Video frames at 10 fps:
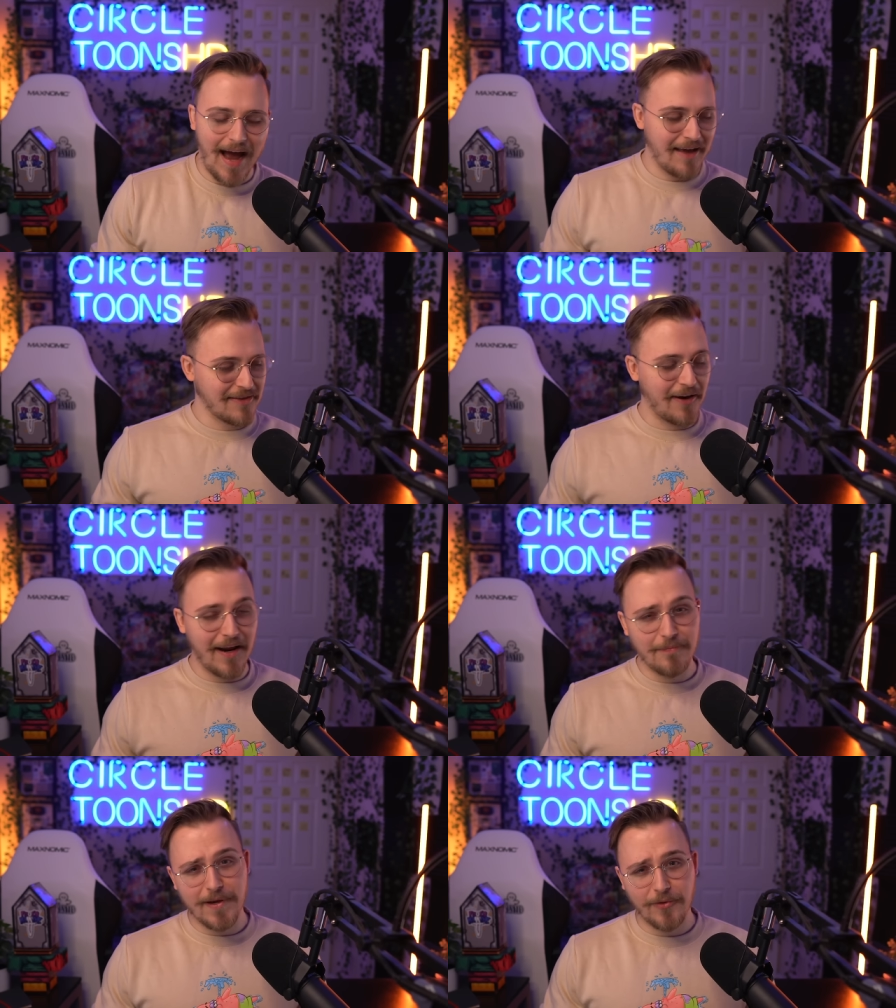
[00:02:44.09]
I thought
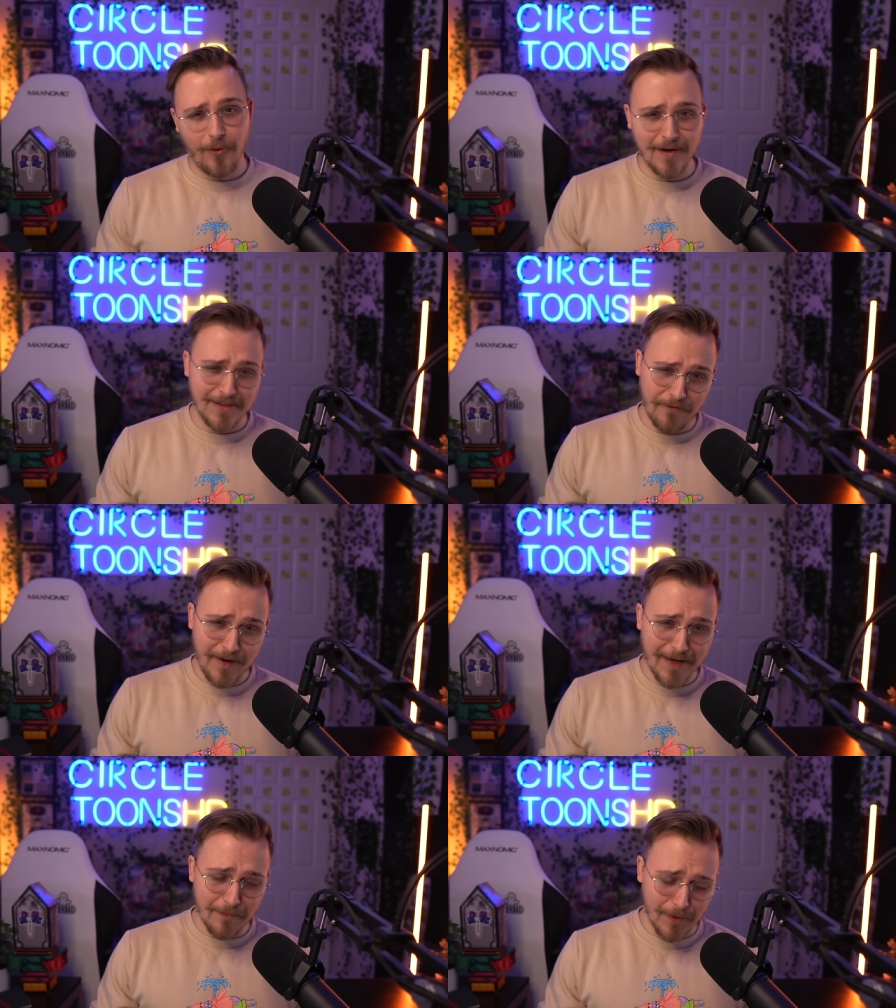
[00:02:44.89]
I'd be the one to
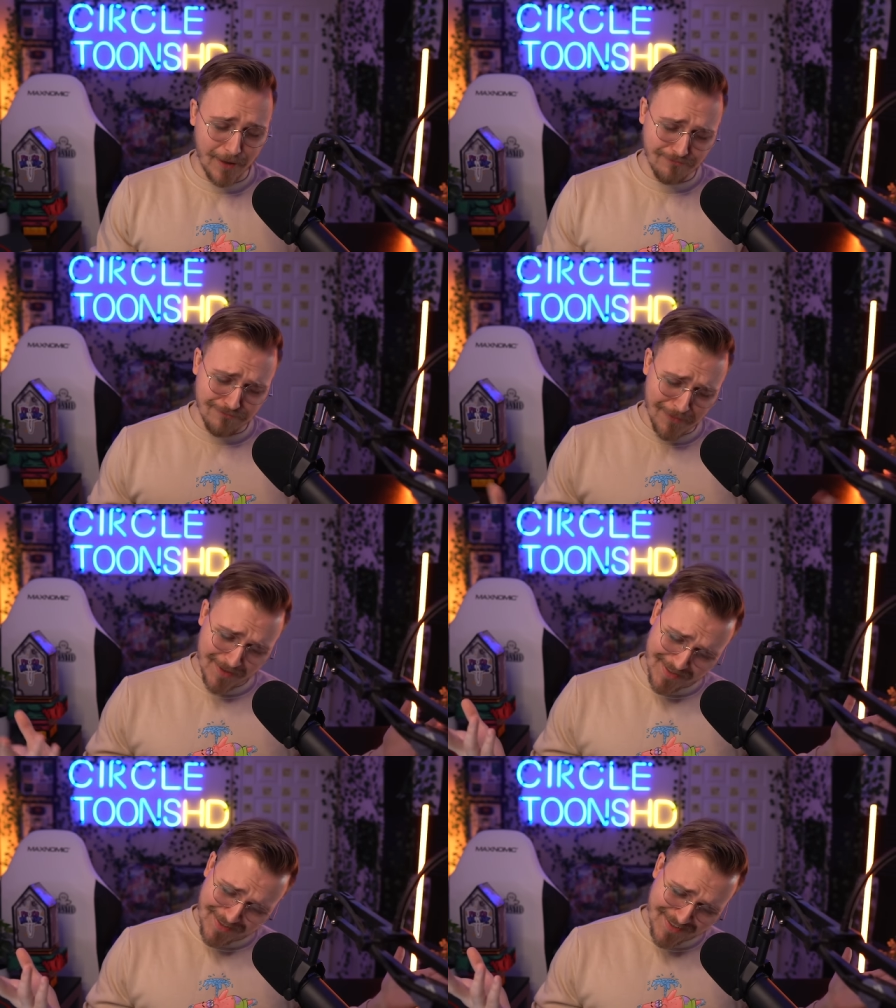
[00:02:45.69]
feed it, but
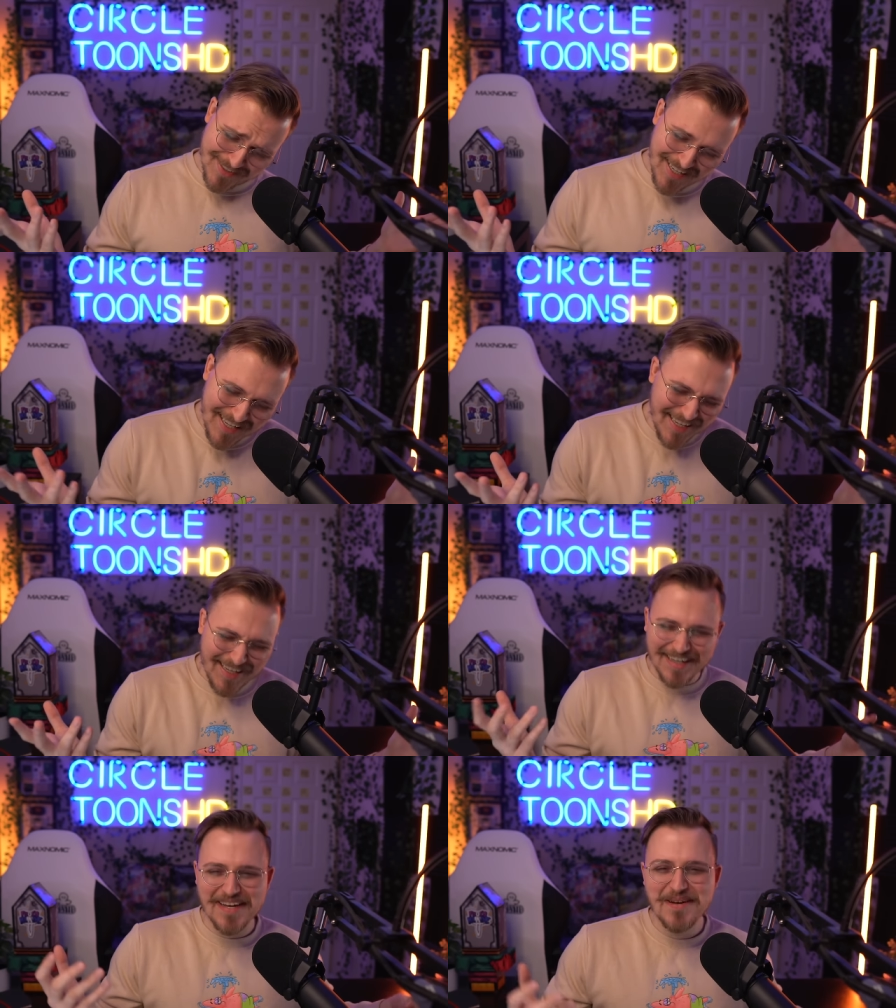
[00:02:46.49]

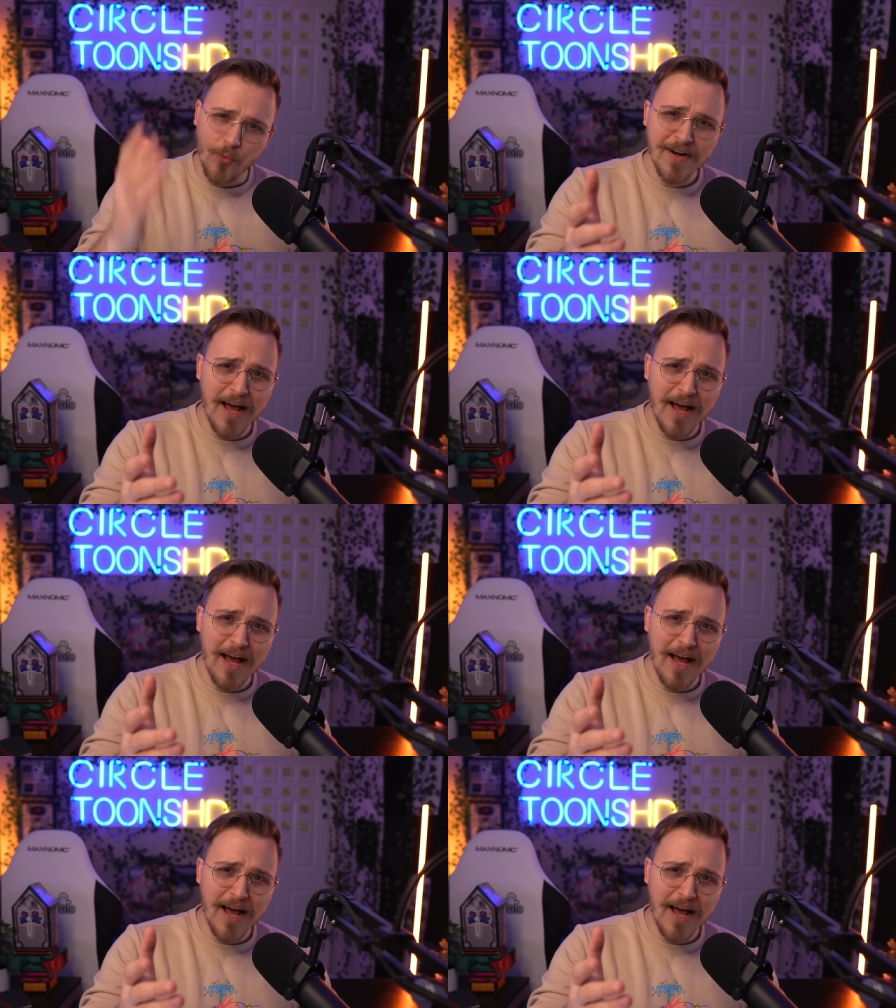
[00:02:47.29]
so we're